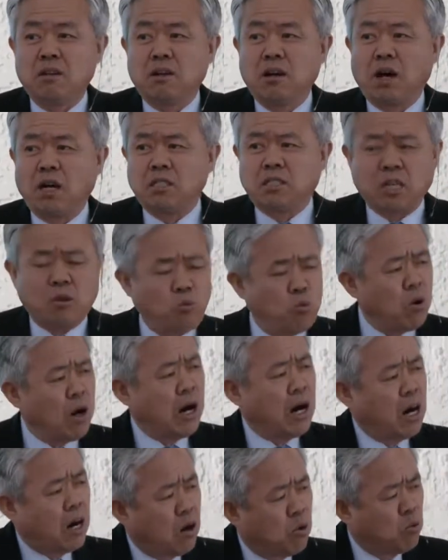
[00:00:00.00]
I said,
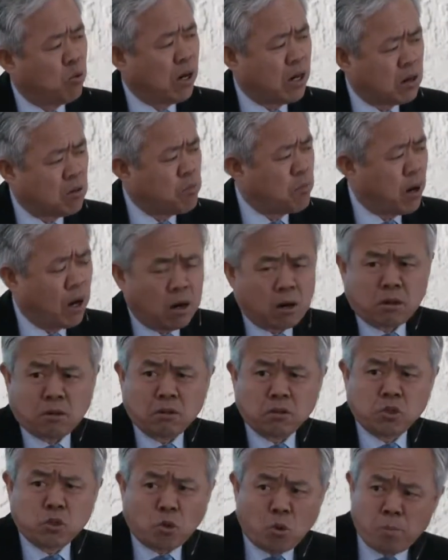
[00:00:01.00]
wow, what a
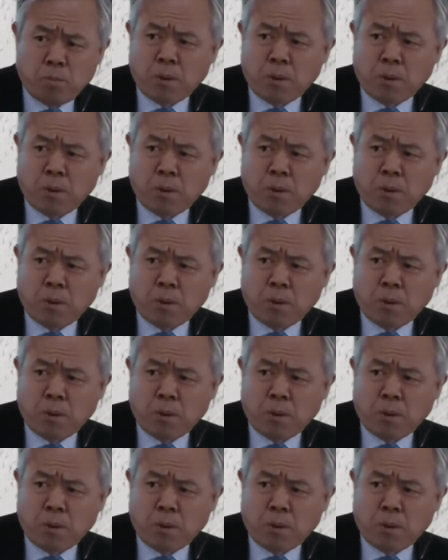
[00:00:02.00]
model, so